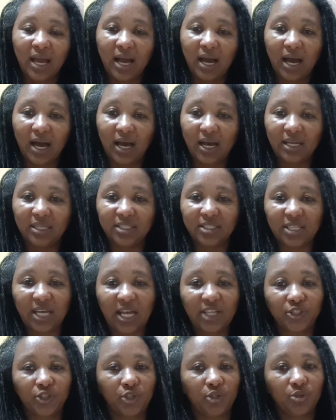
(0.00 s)
And
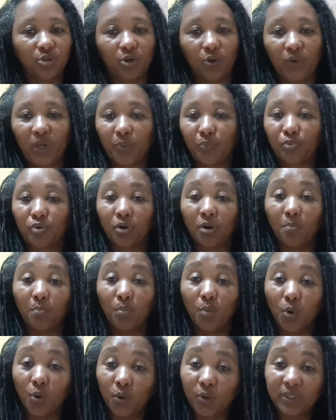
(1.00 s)
as you know, we
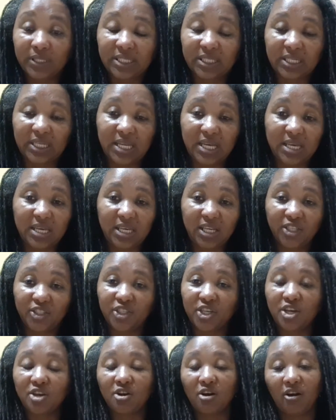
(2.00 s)
promote the
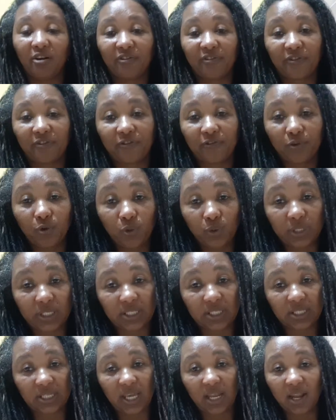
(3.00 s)
eating of
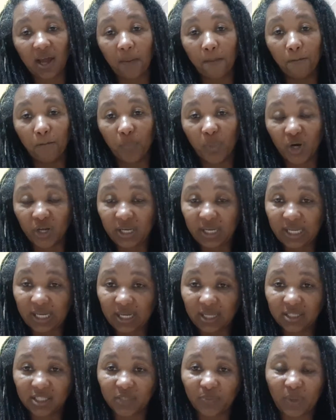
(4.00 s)
fruits in
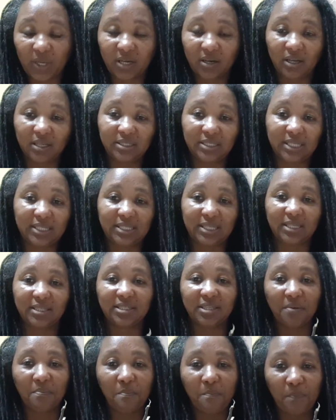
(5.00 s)
abundance because this is
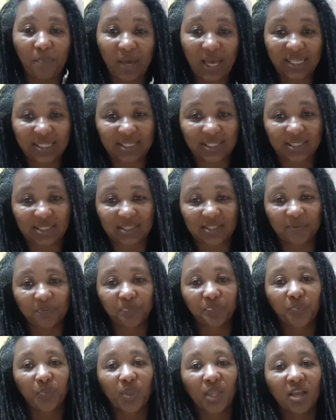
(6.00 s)
the best
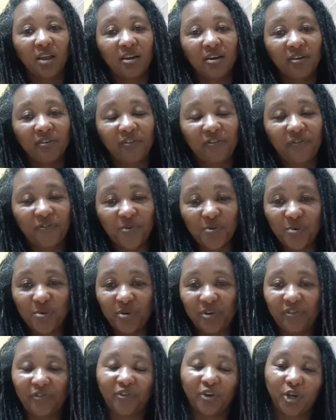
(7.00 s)

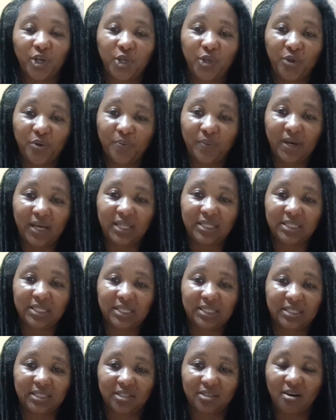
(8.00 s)
food for humans.
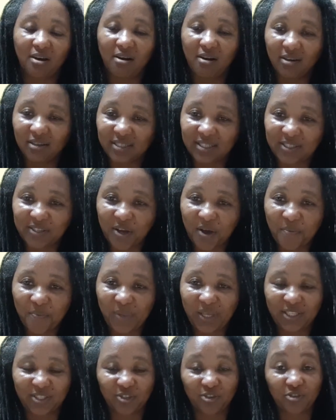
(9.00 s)
It's awesome,
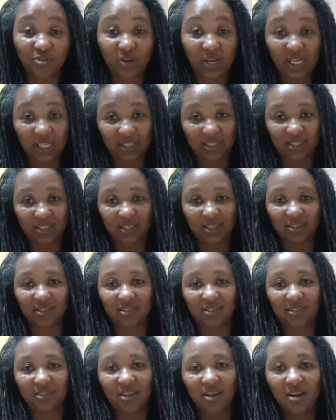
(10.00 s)
it's great,
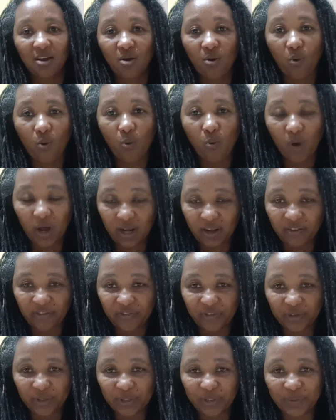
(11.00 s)
it's
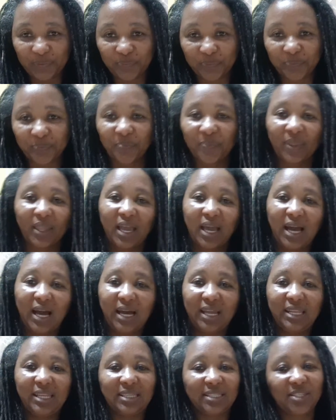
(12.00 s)
wonderful,
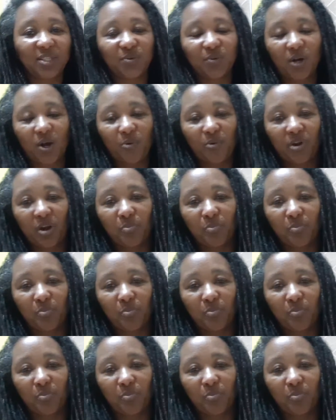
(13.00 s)
and this is what we're